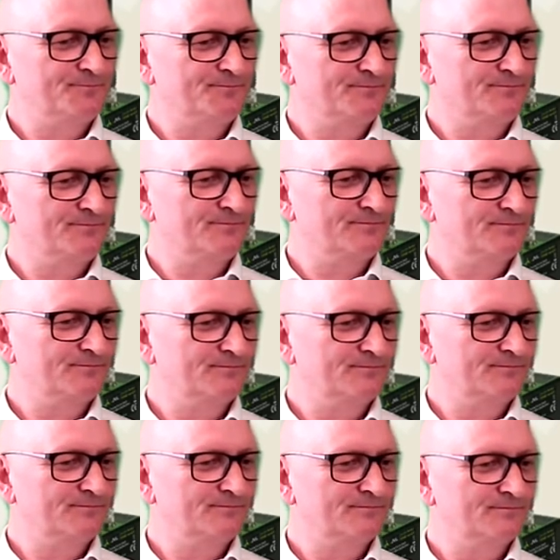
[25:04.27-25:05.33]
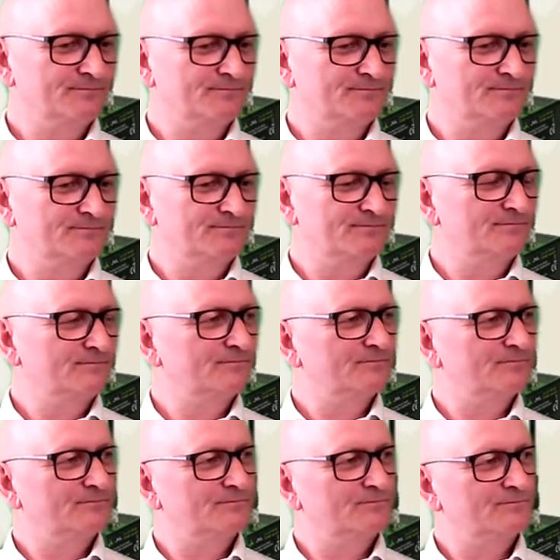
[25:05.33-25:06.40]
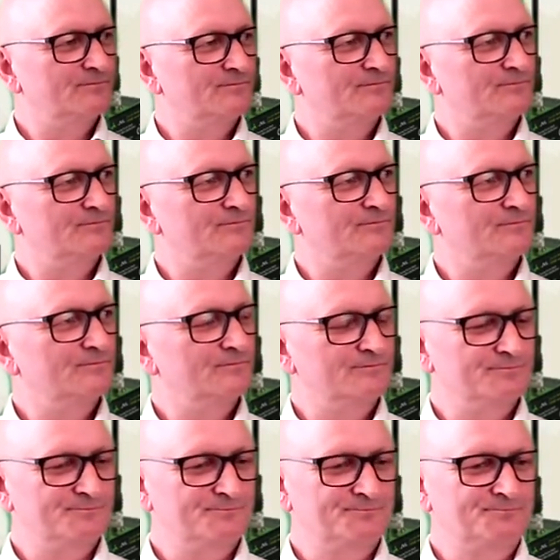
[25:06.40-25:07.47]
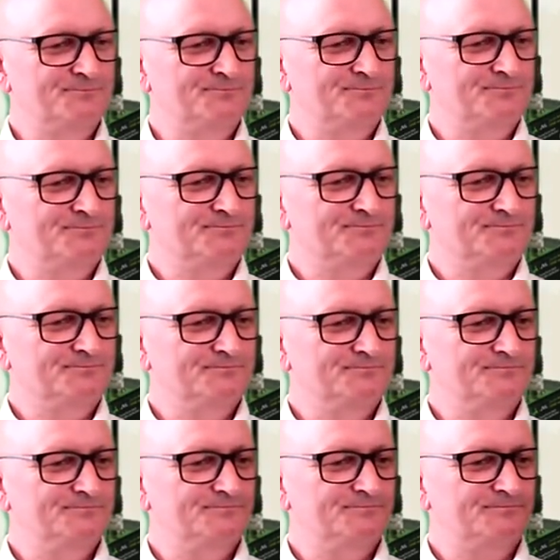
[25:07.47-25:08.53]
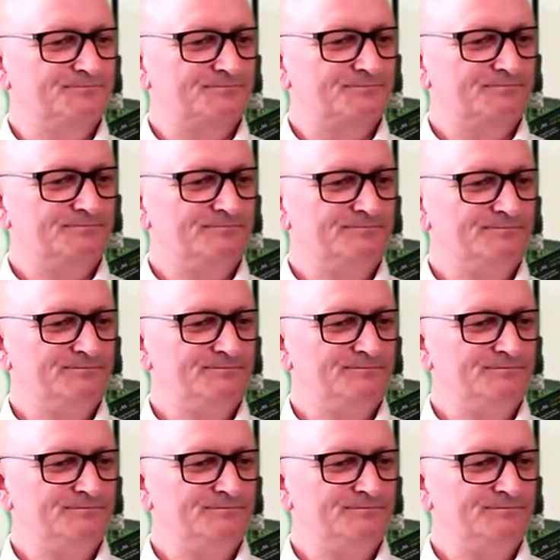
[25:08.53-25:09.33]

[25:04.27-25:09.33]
(silent)